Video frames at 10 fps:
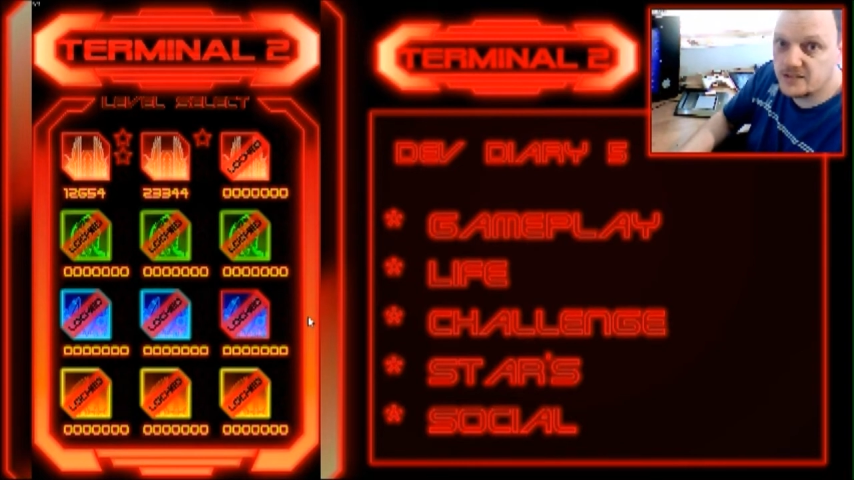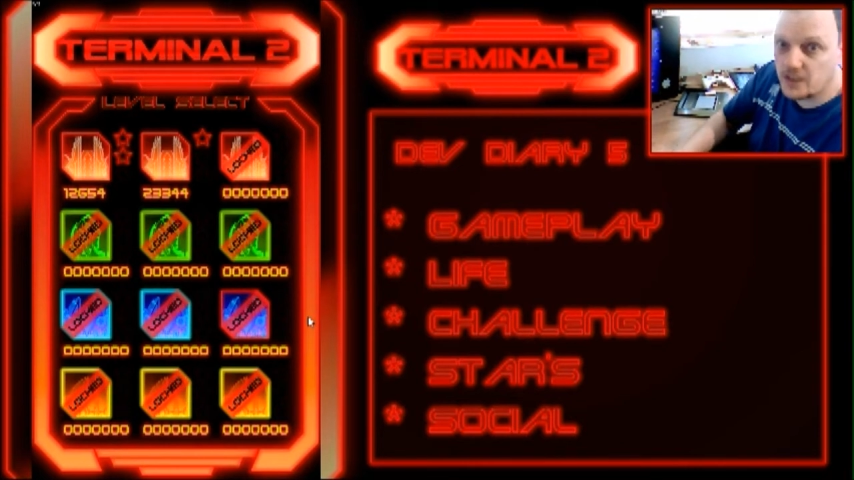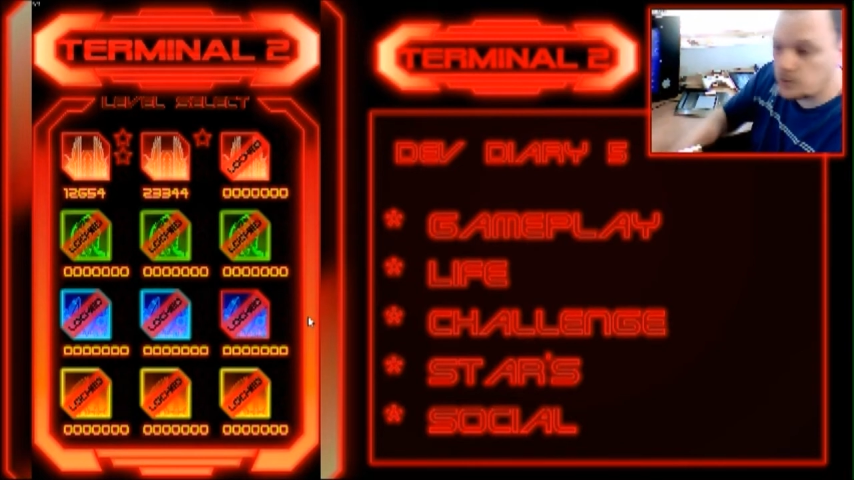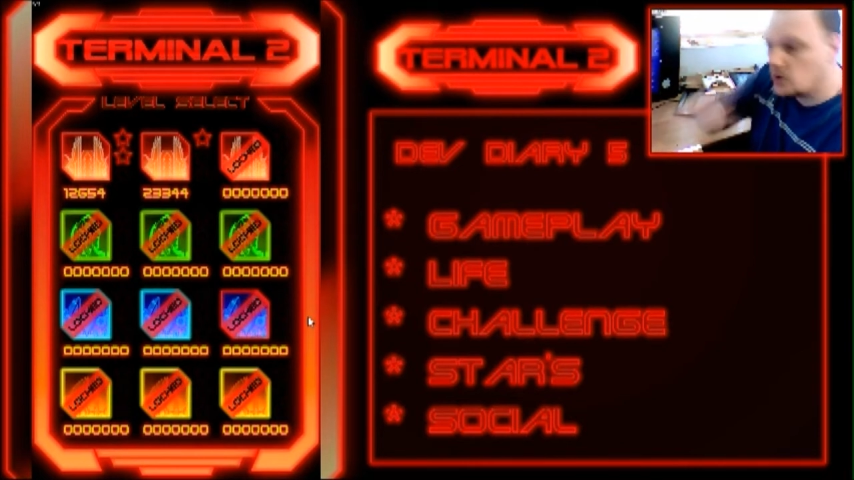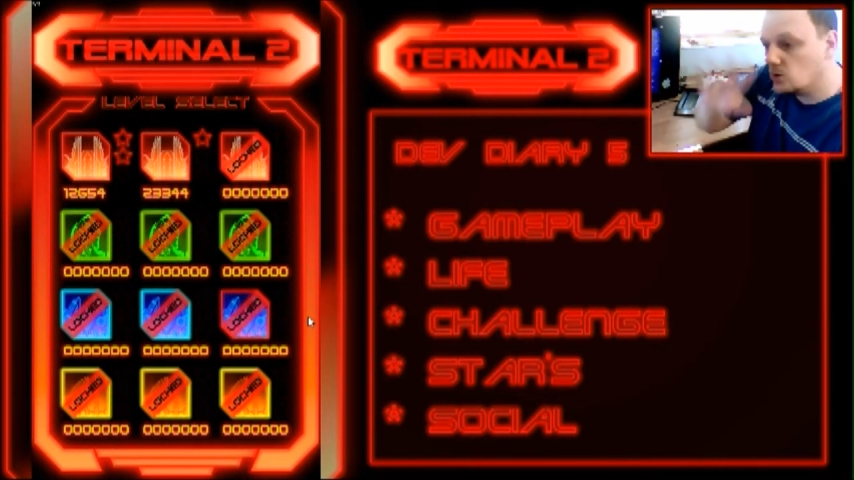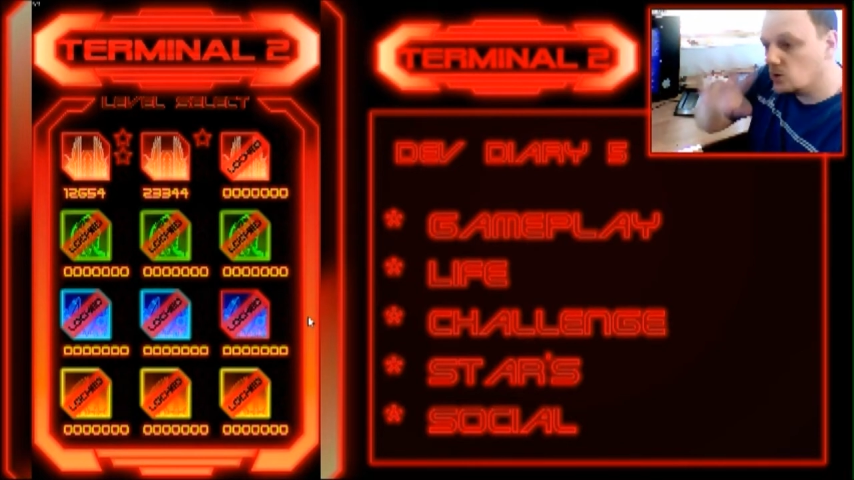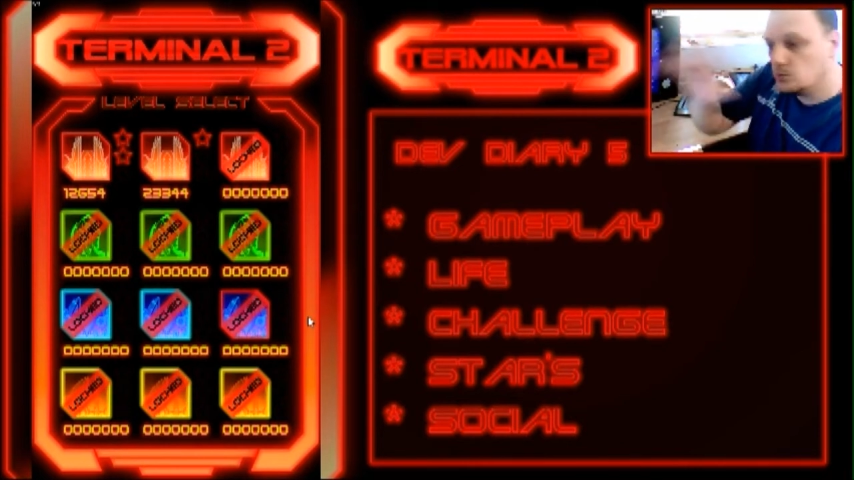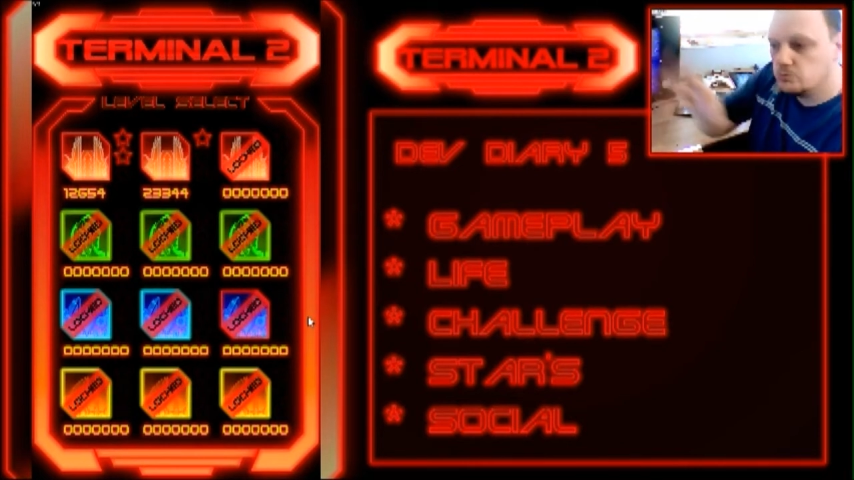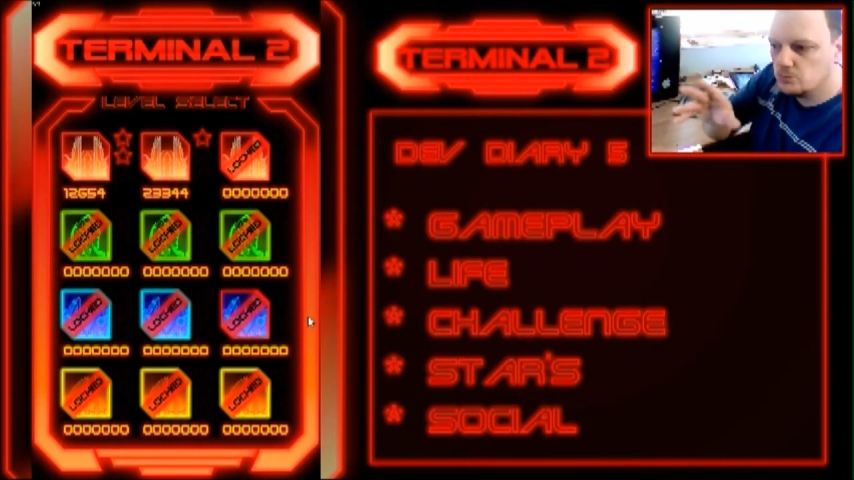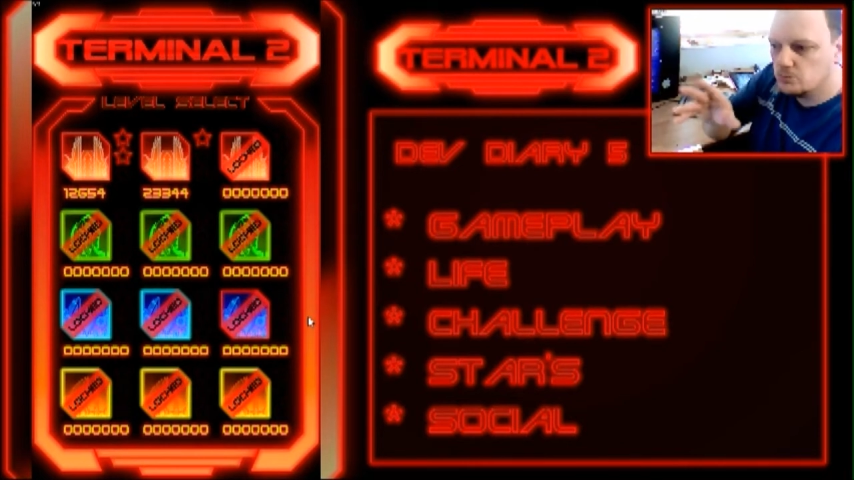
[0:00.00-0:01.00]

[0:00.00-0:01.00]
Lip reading: typical